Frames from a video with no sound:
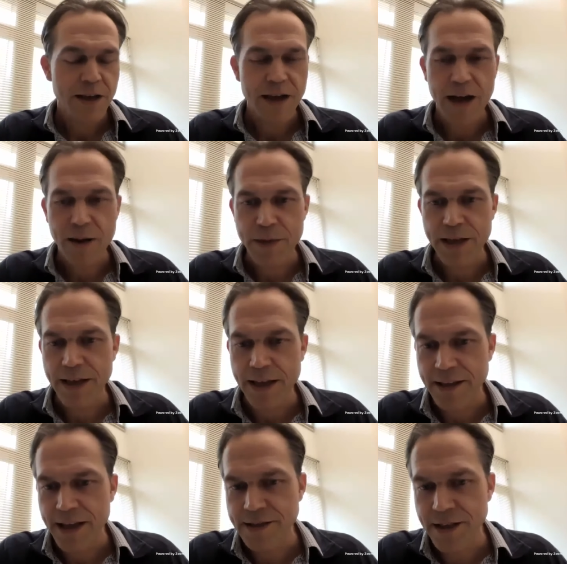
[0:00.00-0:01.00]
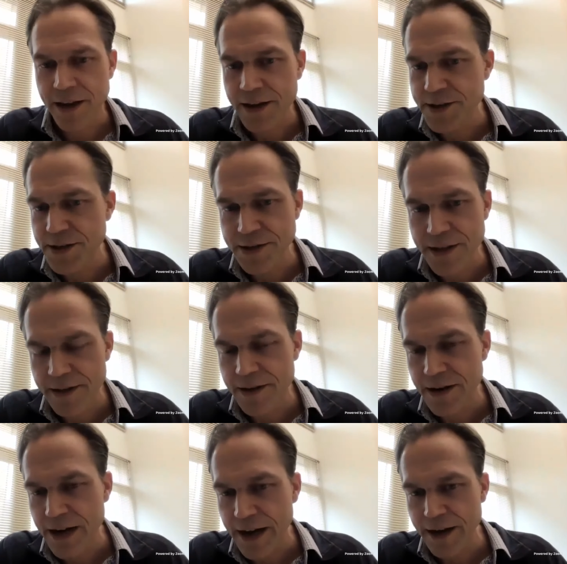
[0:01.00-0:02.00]
um, it, it, as long as they're,
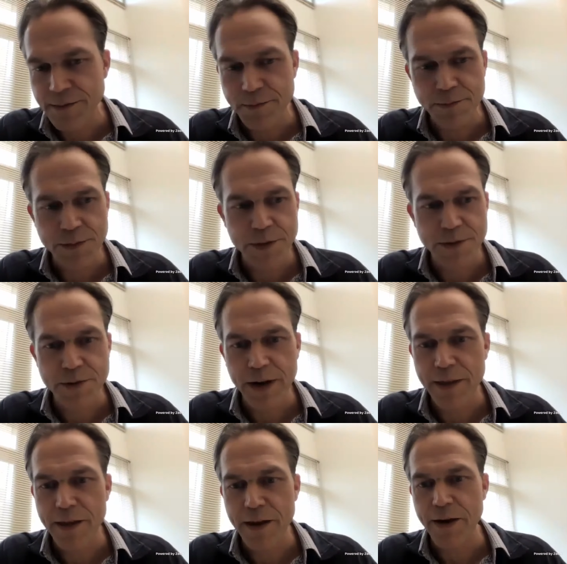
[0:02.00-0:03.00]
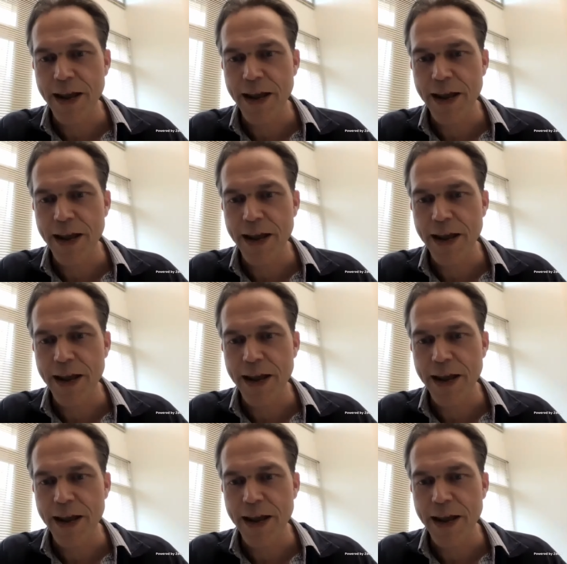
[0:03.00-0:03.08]
they're not on string theory